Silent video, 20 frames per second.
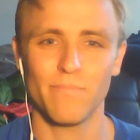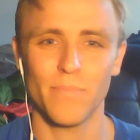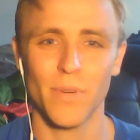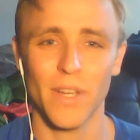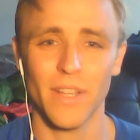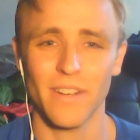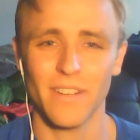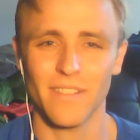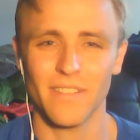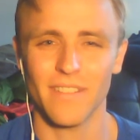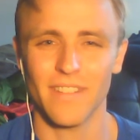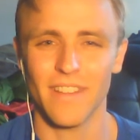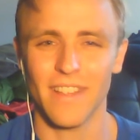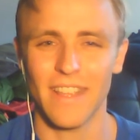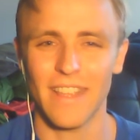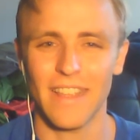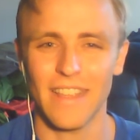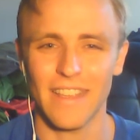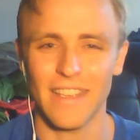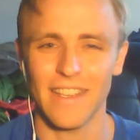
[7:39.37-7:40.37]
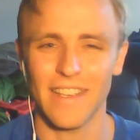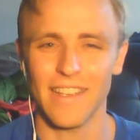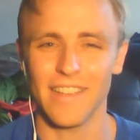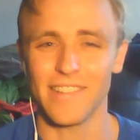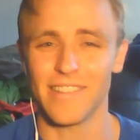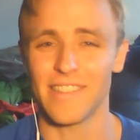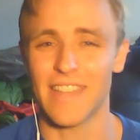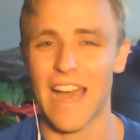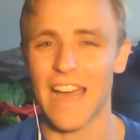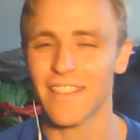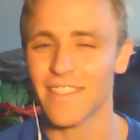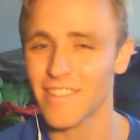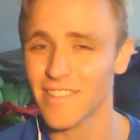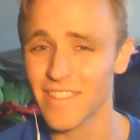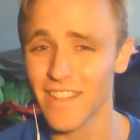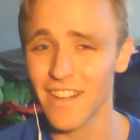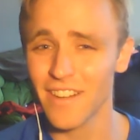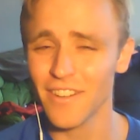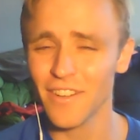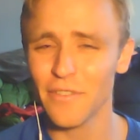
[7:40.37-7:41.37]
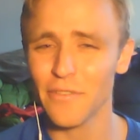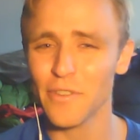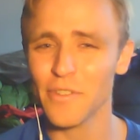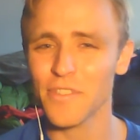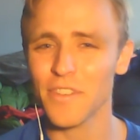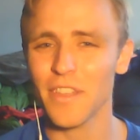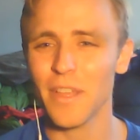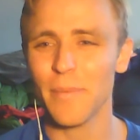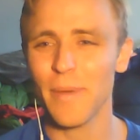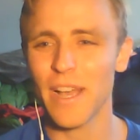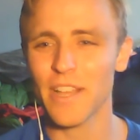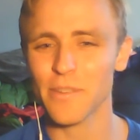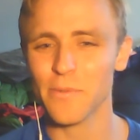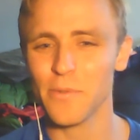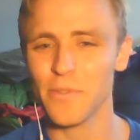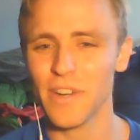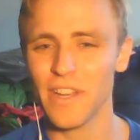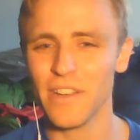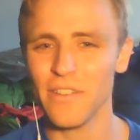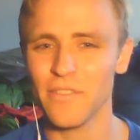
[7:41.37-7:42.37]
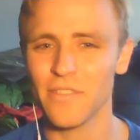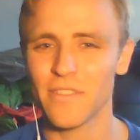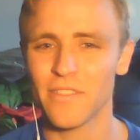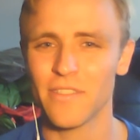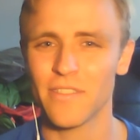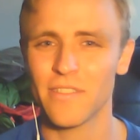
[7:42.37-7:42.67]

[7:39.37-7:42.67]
But is that the standard of UCLA basketball now?